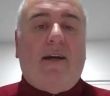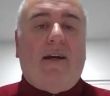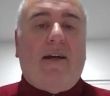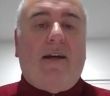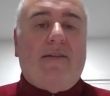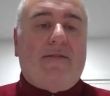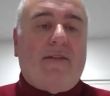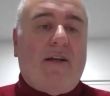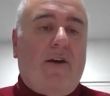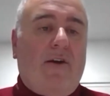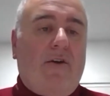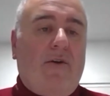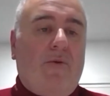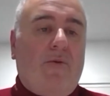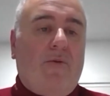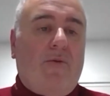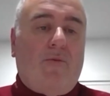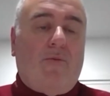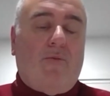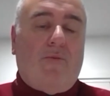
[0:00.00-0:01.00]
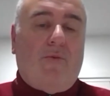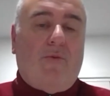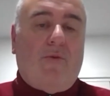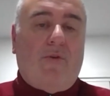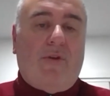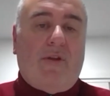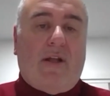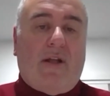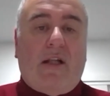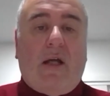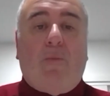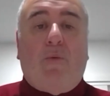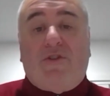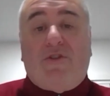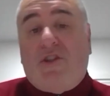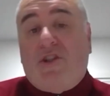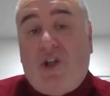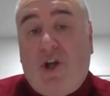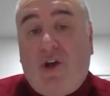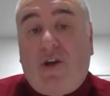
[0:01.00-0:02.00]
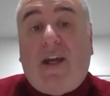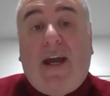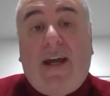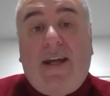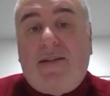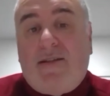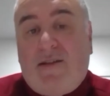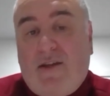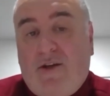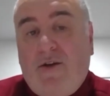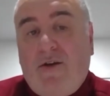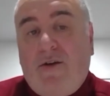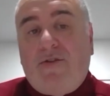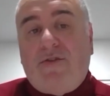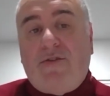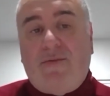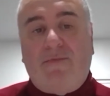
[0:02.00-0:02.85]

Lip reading: Okay. So the club wants to showcase the girls.